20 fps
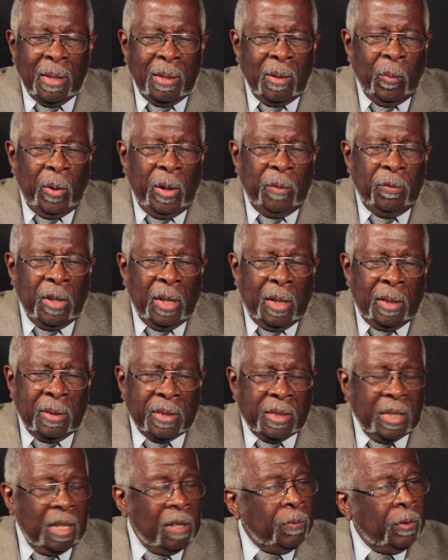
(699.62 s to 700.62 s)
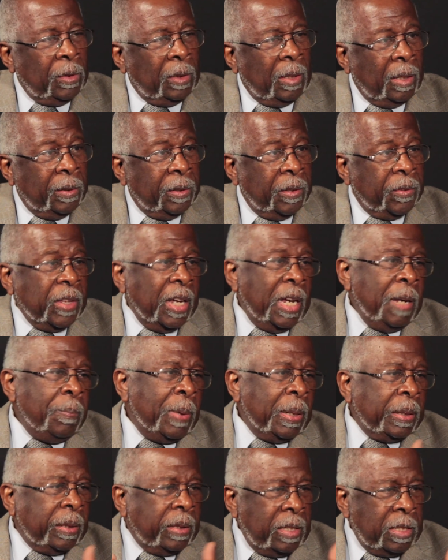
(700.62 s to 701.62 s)
We've done several other things,
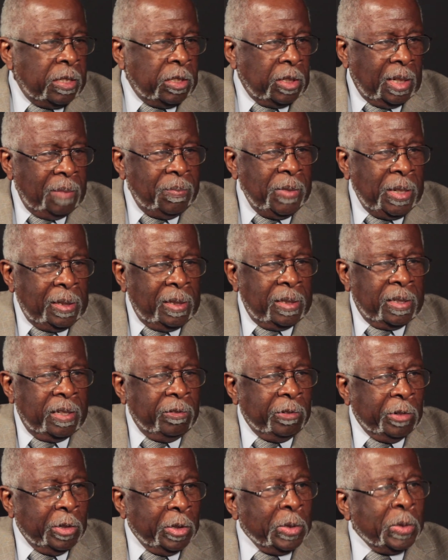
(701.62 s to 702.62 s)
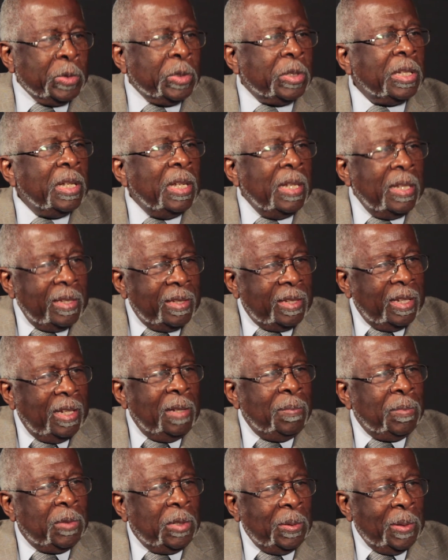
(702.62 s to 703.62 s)
but this community roast
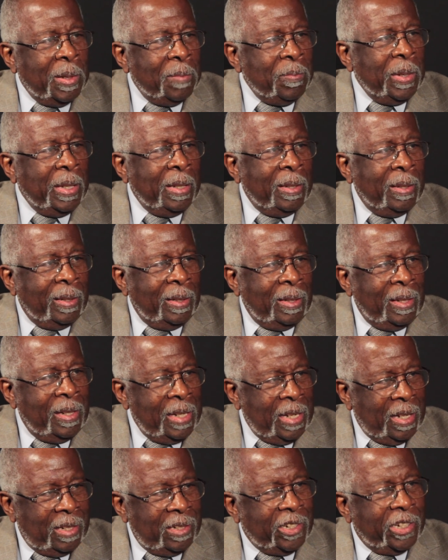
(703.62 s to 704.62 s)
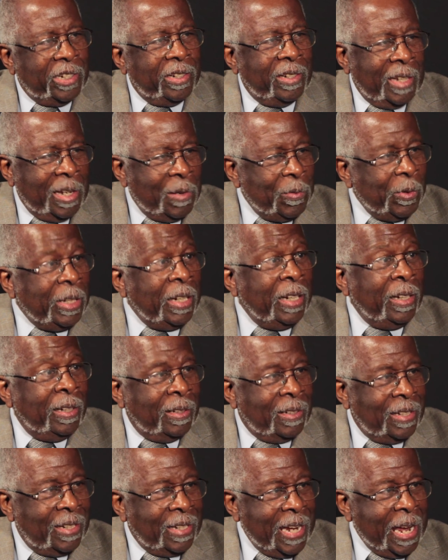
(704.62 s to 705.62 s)
seemed to have been the niche that we
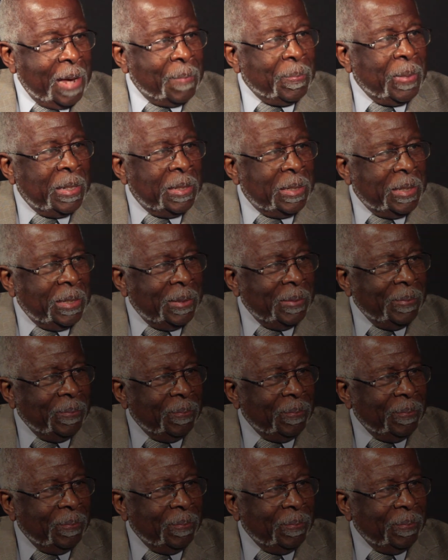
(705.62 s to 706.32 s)
needed to tap into.